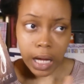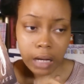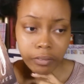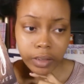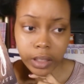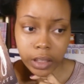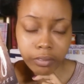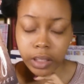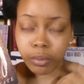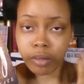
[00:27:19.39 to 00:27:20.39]
I've
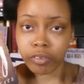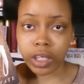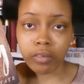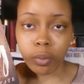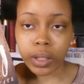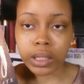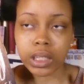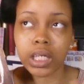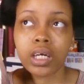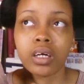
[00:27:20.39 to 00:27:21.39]
given it away for giveaways.
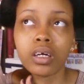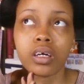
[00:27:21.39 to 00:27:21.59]
Like